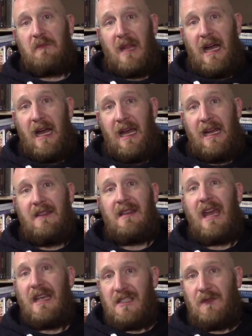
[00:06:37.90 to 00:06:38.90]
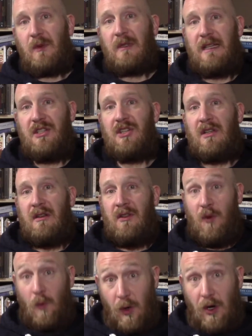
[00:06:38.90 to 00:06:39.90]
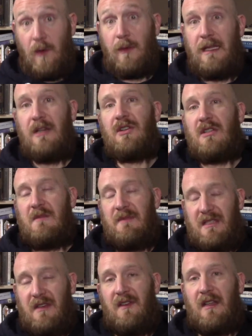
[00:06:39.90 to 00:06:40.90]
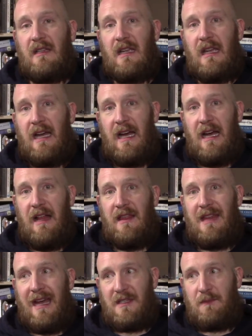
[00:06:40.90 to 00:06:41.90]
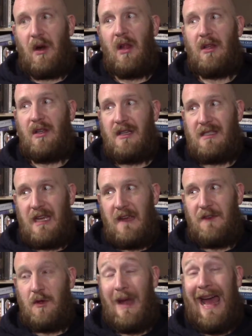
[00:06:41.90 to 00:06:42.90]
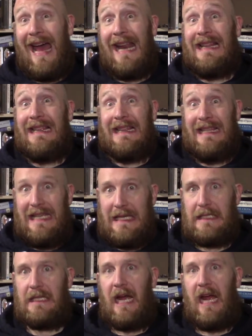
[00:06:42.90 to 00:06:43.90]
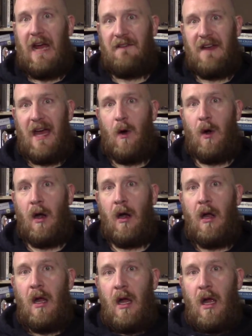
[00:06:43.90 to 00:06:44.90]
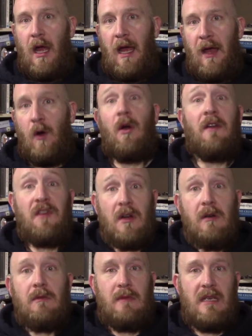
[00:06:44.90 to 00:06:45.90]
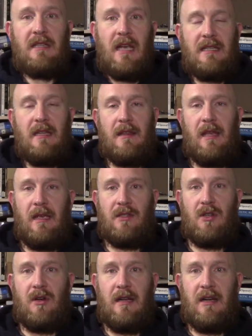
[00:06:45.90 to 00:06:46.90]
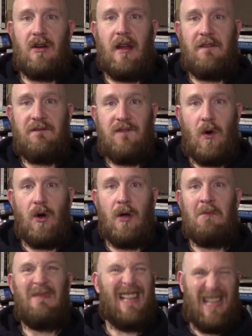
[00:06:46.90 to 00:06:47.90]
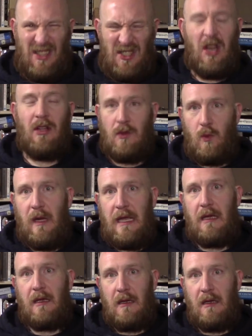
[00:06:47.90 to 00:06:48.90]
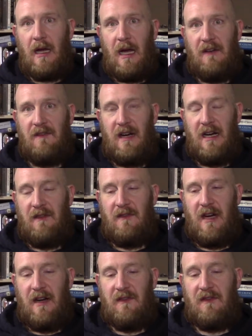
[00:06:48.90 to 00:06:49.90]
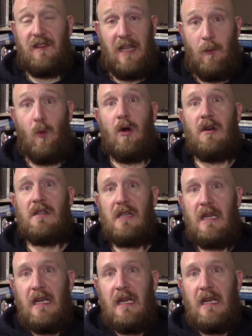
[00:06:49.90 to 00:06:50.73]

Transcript: And in the case of religion, the word religion specifically, that's probably going to save you at least a half hour, or if you're discussing things on an internet forum, like a solid week of flame wars